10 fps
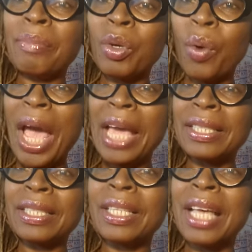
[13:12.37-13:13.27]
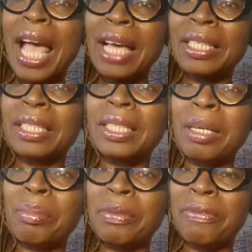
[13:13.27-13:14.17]
Christ, the anchor,
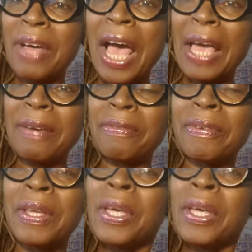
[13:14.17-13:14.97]
number 5.